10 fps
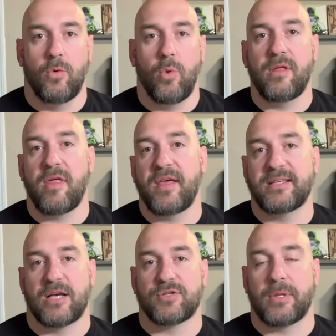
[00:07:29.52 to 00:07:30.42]
One of the
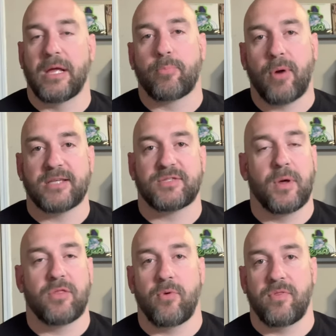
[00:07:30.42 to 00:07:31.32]
things I was really impressed
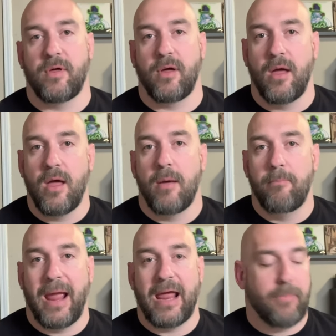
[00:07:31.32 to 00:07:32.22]
with the
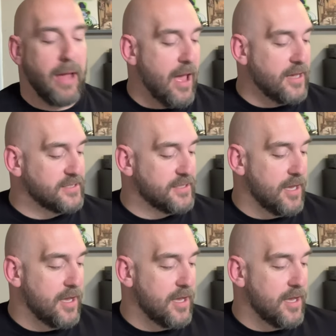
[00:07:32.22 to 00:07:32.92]
Bandbox